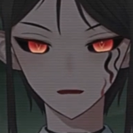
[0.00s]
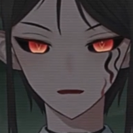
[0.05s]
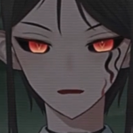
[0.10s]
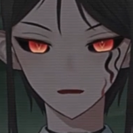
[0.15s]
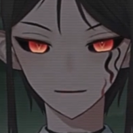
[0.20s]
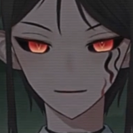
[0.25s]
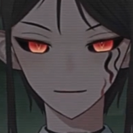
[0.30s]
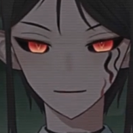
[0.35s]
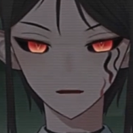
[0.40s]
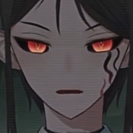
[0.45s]

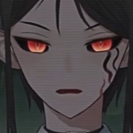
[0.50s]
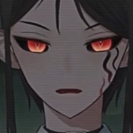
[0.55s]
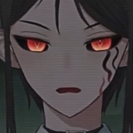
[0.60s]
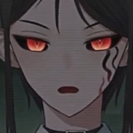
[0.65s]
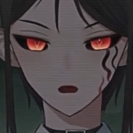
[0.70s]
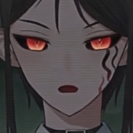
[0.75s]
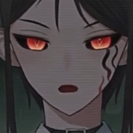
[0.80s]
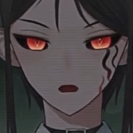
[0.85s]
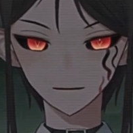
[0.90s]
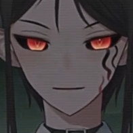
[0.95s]
as the
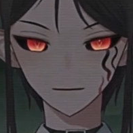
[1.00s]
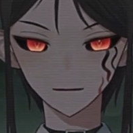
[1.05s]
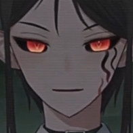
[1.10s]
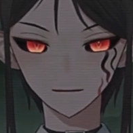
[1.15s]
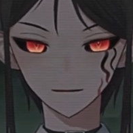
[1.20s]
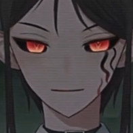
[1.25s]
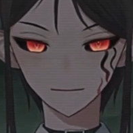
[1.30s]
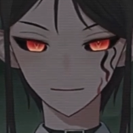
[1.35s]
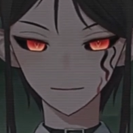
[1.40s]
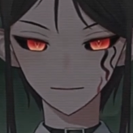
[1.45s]

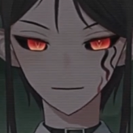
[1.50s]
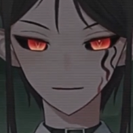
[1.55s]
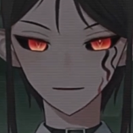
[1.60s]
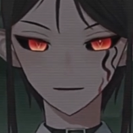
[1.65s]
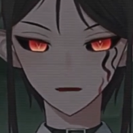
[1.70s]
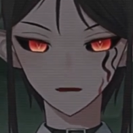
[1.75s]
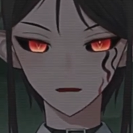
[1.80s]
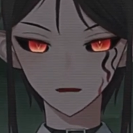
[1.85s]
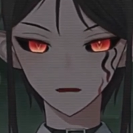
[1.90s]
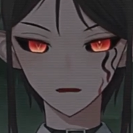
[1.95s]
arachnids
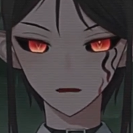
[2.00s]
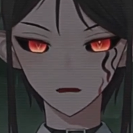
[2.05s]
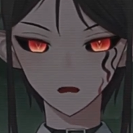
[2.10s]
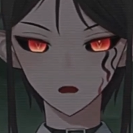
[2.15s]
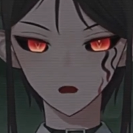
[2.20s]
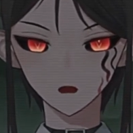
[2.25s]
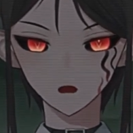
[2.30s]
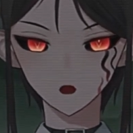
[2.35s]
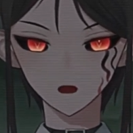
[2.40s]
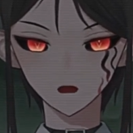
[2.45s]
skittered
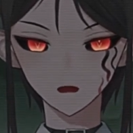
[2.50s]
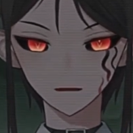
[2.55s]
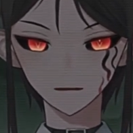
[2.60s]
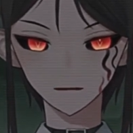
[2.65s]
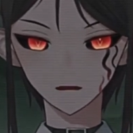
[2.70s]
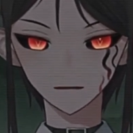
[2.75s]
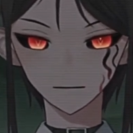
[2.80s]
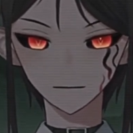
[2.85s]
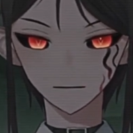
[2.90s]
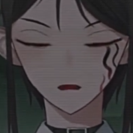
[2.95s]
away
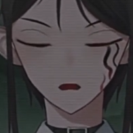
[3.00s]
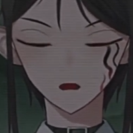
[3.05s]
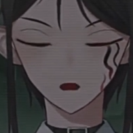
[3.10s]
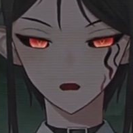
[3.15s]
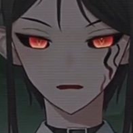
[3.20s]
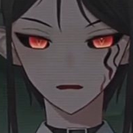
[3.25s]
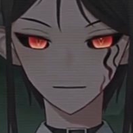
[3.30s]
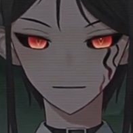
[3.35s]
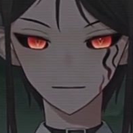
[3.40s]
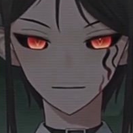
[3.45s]
from the
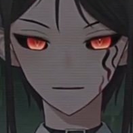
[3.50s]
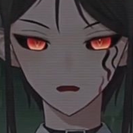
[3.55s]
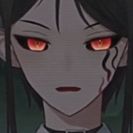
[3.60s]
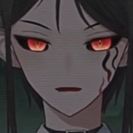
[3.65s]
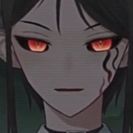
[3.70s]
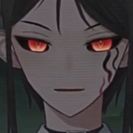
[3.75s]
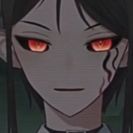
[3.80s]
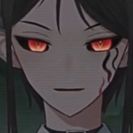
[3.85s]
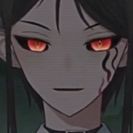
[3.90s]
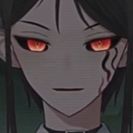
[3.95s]

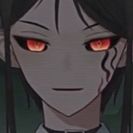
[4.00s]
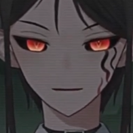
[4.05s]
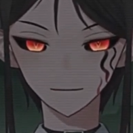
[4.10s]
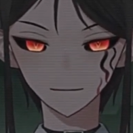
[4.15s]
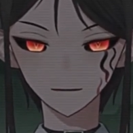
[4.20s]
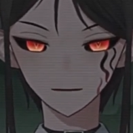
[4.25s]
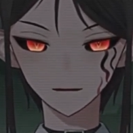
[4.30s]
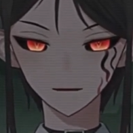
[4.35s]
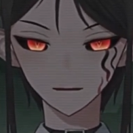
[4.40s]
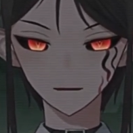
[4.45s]
offending
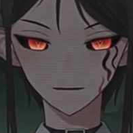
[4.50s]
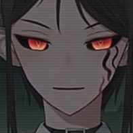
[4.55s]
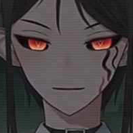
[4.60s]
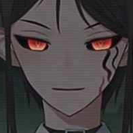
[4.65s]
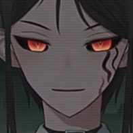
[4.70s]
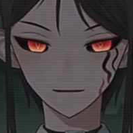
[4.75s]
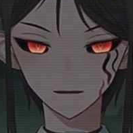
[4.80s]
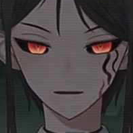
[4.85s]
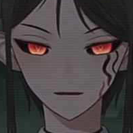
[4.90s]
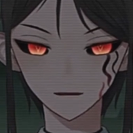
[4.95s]
digit.
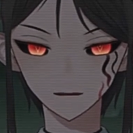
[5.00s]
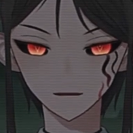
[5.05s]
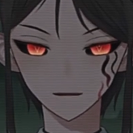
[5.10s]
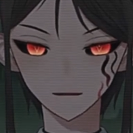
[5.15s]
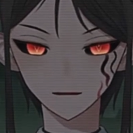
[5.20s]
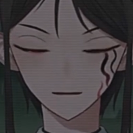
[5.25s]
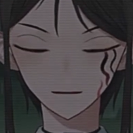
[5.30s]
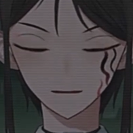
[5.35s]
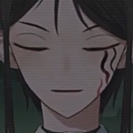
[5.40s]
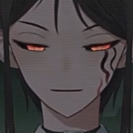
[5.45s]

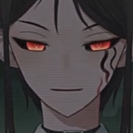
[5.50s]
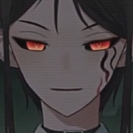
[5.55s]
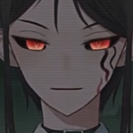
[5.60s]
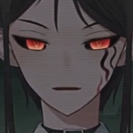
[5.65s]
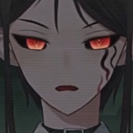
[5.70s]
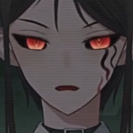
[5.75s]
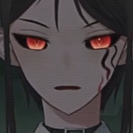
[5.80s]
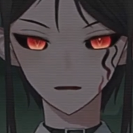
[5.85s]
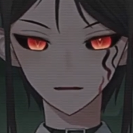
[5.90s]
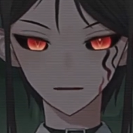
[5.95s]

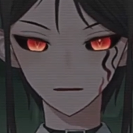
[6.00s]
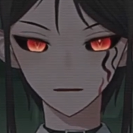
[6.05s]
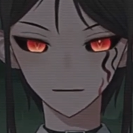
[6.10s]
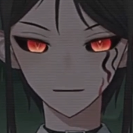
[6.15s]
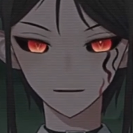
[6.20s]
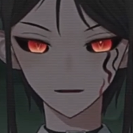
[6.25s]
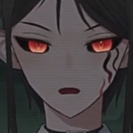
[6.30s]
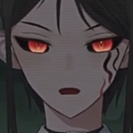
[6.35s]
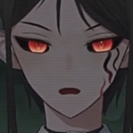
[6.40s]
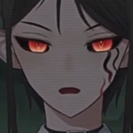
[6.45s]

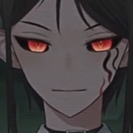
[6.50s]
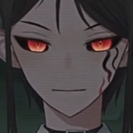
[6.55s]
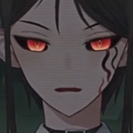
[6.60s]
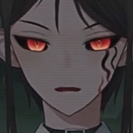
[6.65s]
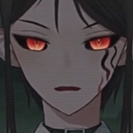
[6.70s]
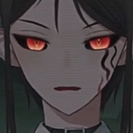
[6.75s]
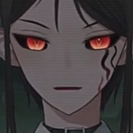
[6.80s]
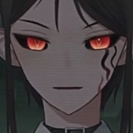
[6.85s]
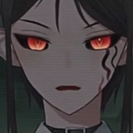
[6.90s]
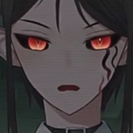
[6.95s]
Startled, I
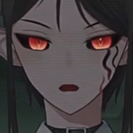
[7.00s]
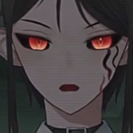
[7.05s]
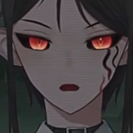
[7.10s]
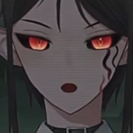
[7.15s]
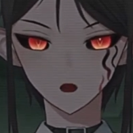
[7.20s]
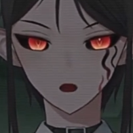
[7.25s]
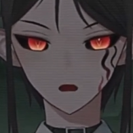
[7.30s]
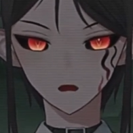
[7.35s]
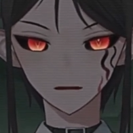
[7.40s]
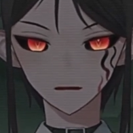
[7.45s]
pulled
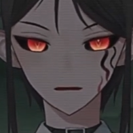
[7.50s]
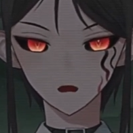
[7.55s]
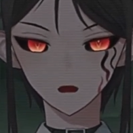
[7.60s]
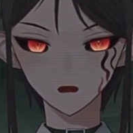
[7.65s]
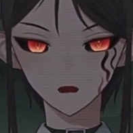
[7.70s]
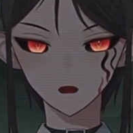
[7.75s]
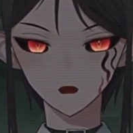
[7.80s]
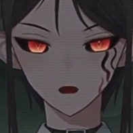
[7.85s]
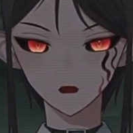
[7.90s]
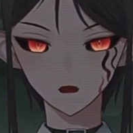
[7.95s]
away my
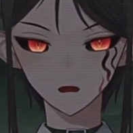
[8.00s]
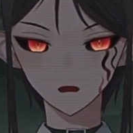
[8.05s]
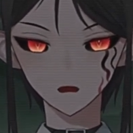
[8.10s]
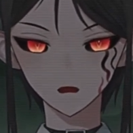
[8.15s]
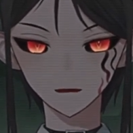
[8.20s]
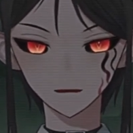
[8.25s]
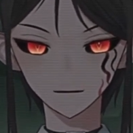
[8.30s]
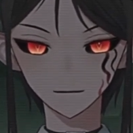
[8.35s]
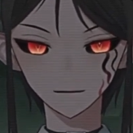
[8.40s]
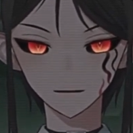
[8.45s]

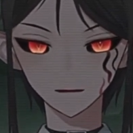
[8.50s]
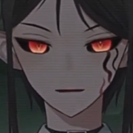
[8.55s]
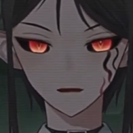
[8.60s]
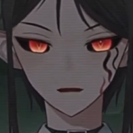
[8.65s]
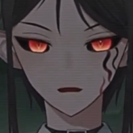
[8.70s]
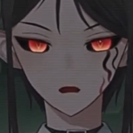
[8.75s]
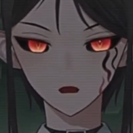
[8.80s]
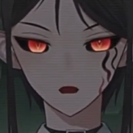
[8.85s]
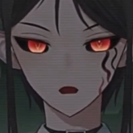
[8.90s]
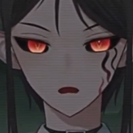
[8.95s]
hand
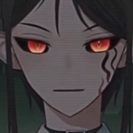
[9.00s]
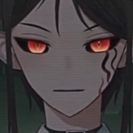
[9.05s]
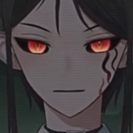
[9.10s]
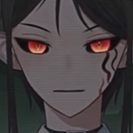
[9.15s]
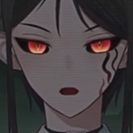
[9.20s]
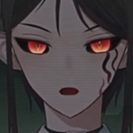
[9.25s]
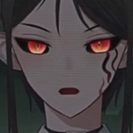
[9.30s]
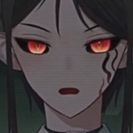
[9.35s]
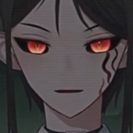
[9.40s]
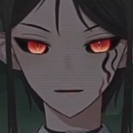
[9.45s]
and
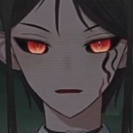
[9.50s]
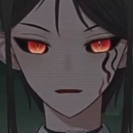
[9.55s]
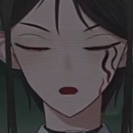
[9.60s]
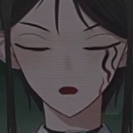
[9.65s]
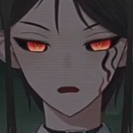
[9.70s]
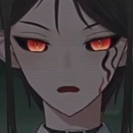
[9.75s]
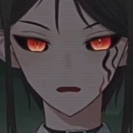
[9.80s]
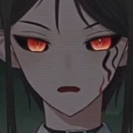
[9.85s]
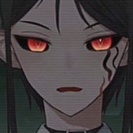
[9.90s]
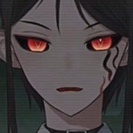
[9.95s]
backed
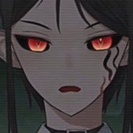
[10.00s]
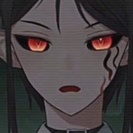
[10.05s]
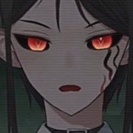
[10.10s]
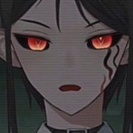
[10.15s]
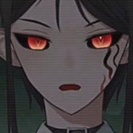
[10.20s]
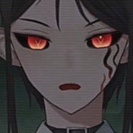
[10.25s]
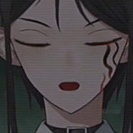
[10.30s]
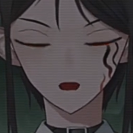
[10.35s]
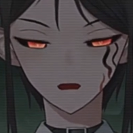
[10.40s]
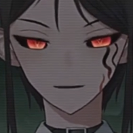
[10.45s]
away with a
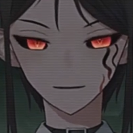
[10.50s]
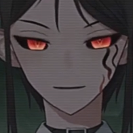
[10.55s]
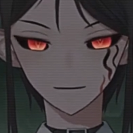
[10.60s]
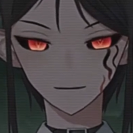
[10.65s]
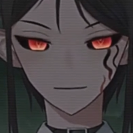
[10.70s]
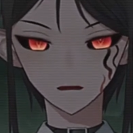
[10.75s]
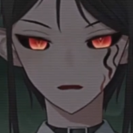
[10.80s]
gasp.